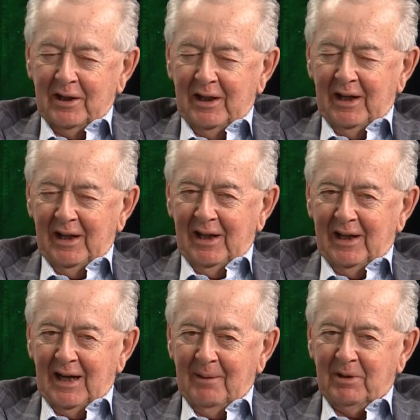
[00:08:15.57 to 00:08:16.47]
He
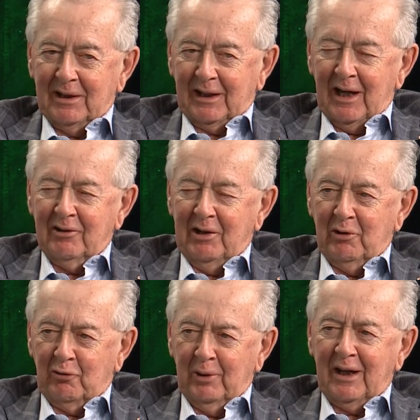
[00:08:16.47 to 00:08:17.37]
claimed that the country
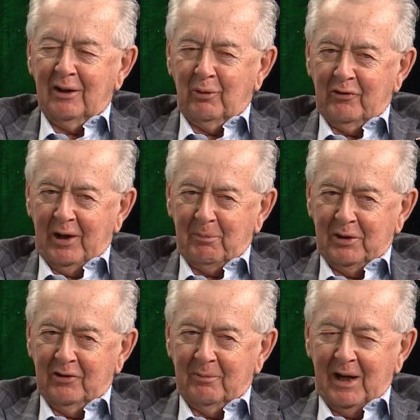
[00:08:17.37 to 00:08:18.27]
was riddled with
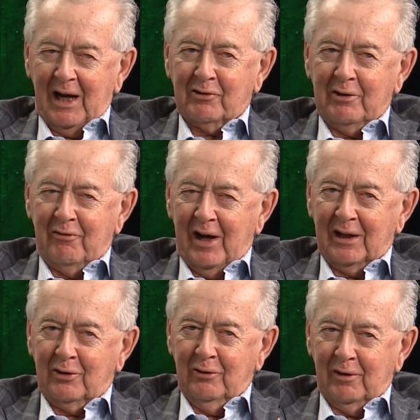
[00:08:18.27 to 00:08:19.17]
separatism. That actually
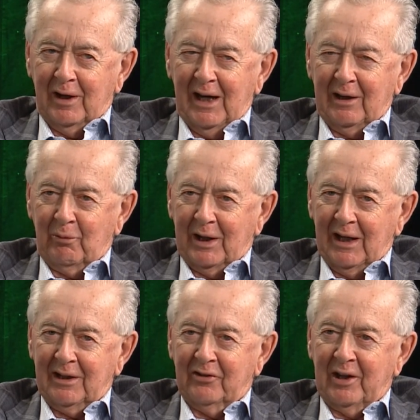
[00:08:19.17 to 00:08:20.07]
Vancouver Island would
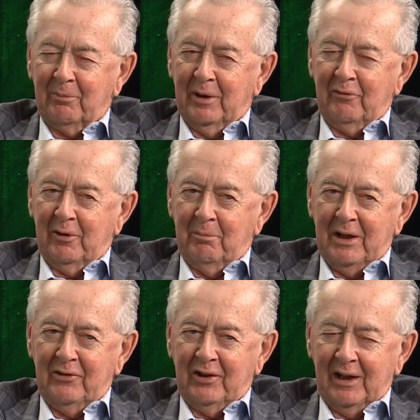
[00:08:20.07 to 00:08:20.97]
like to separate from
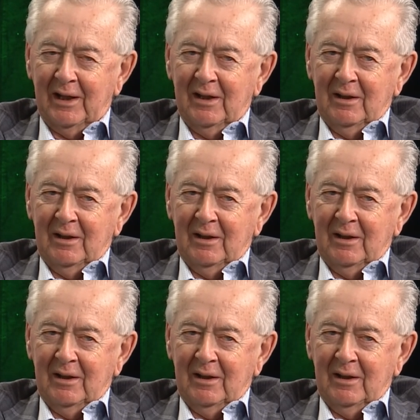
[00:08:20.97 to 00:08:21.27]
BC.